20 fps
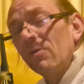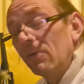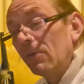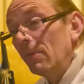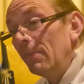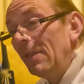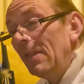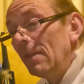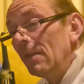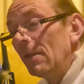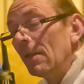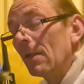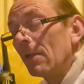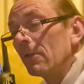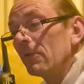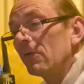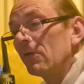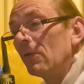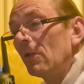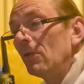to me, are
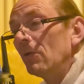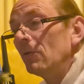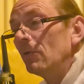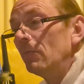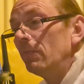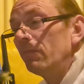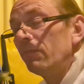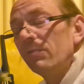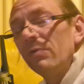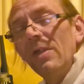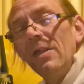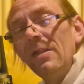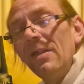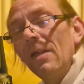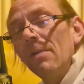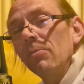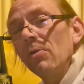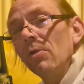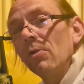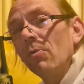still pretty
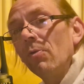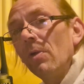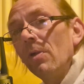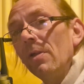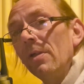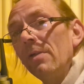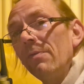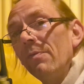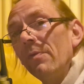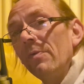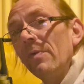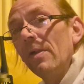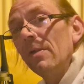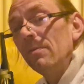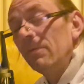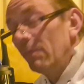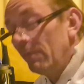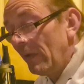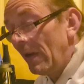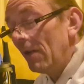damn good quality for that
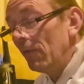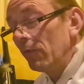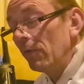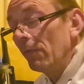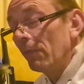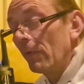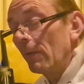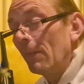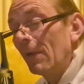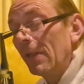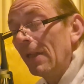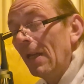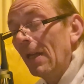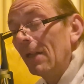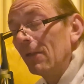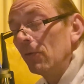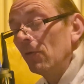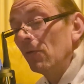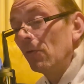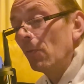value for money and good